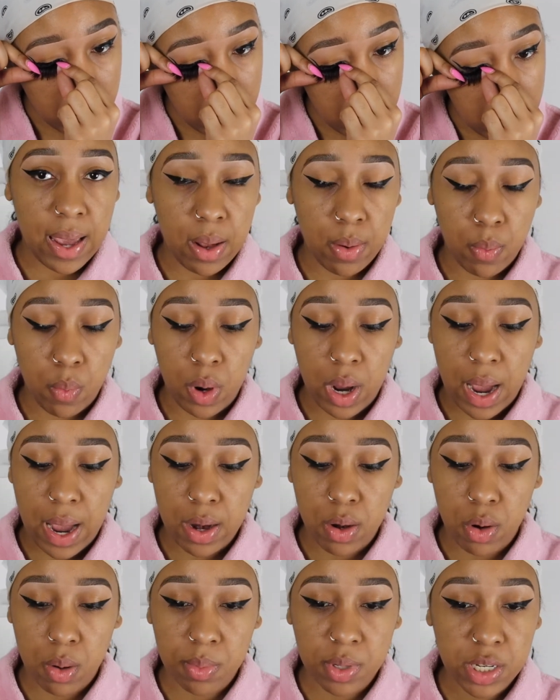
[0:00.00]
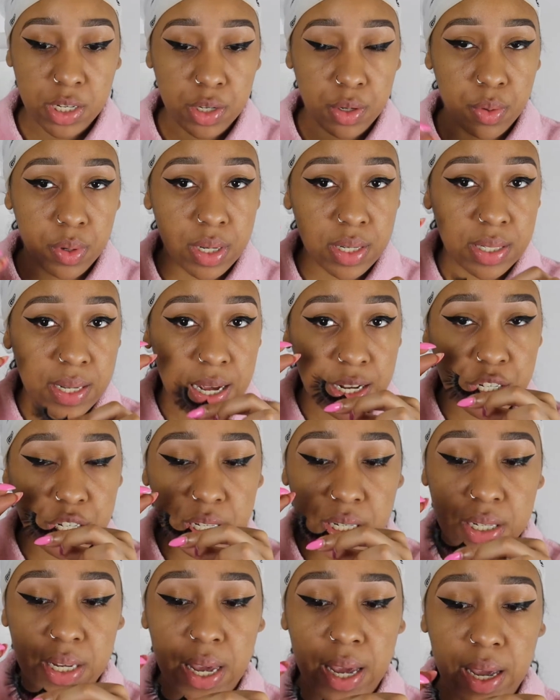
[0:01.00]
And what I normally do is I
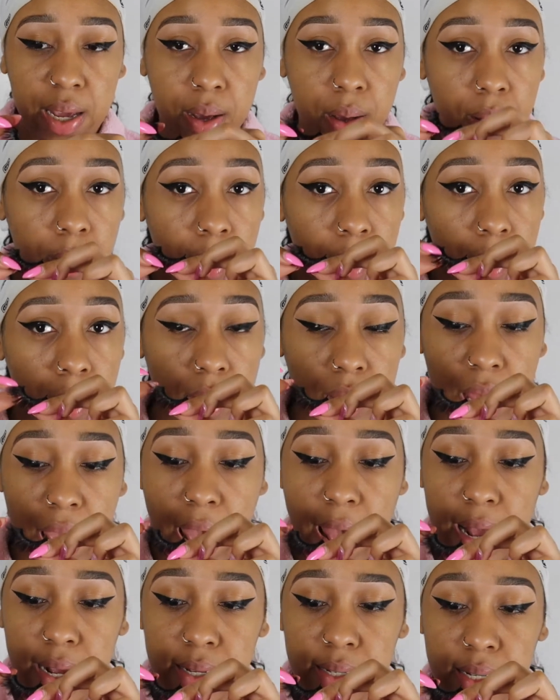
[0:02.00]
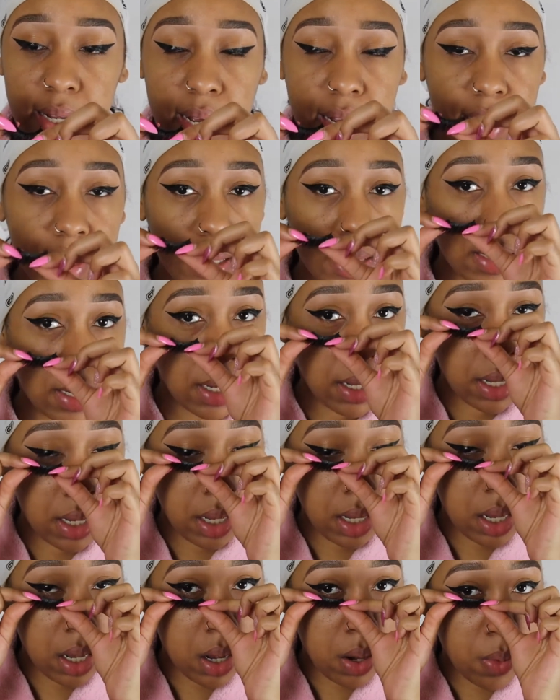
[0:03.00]
just take the excess.
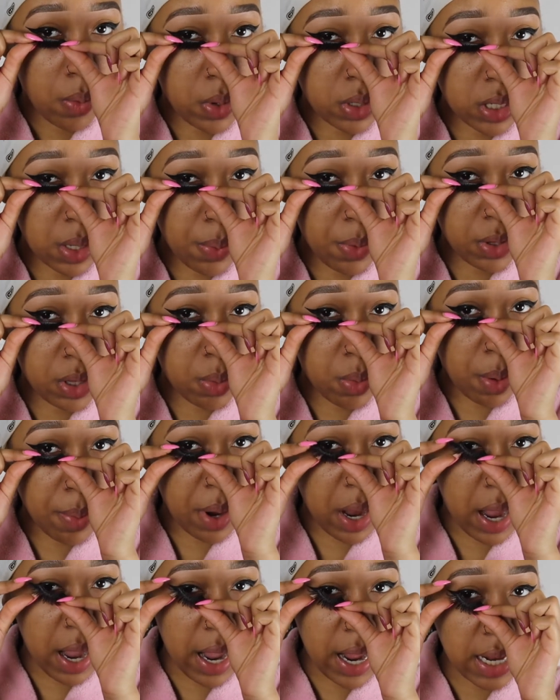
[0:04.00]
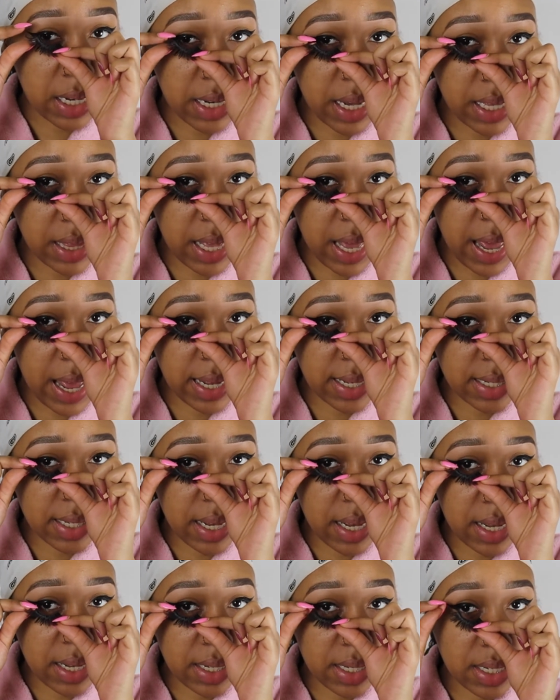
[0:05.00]
Once I put them on my eye, I take the
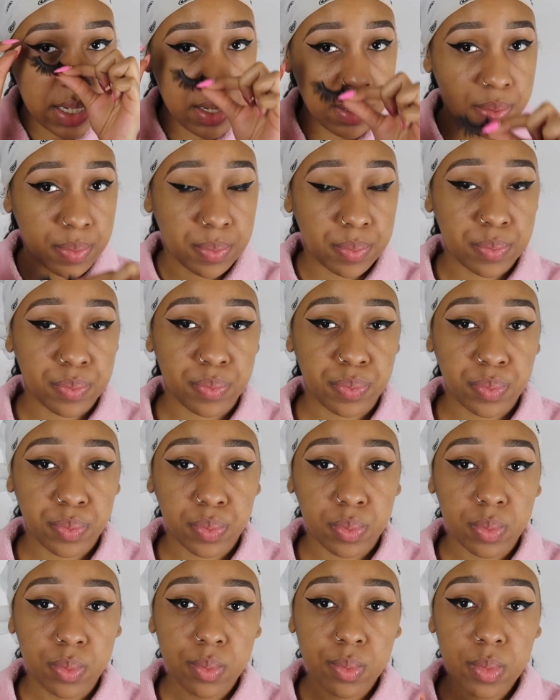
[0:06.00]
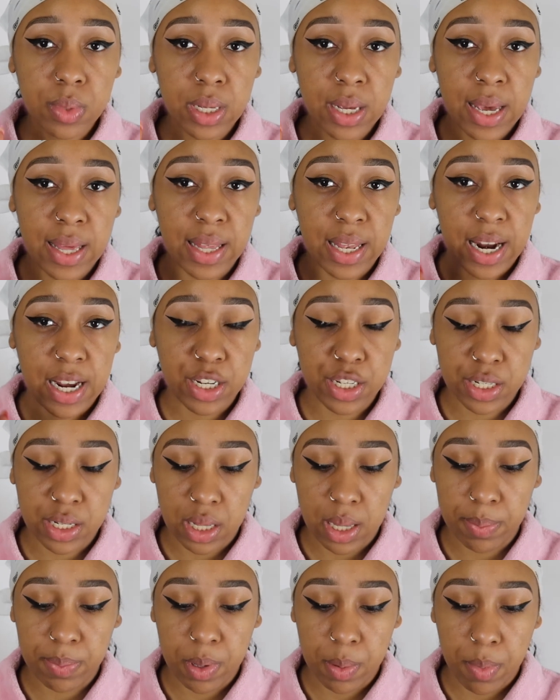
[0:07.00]
excess and then I just
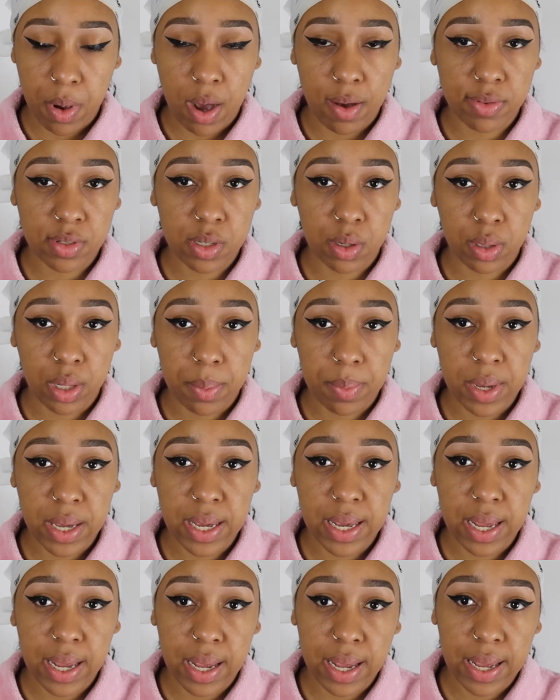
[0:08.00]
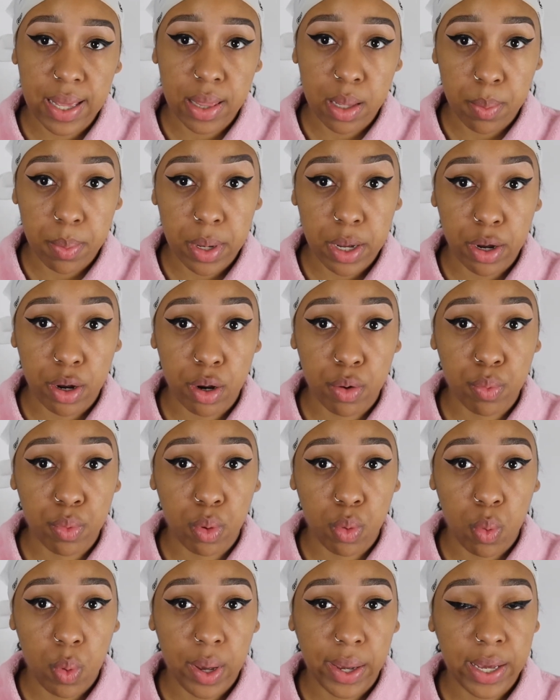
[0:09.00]
clip them off. So let me get in the mirror
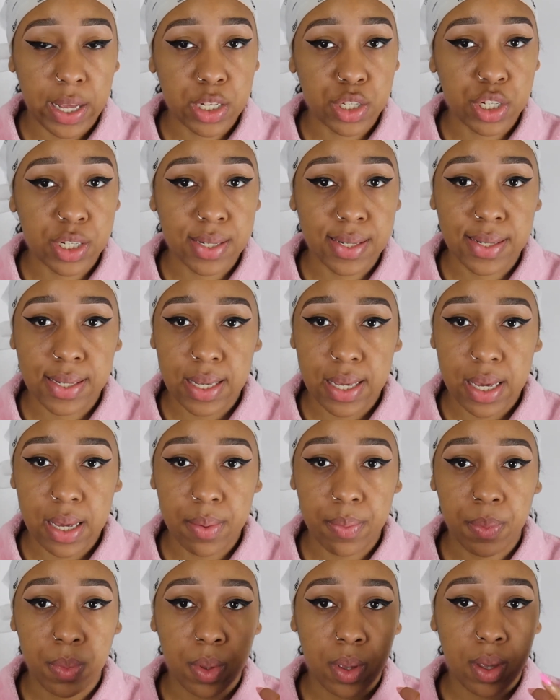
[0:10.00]
real quick and just see.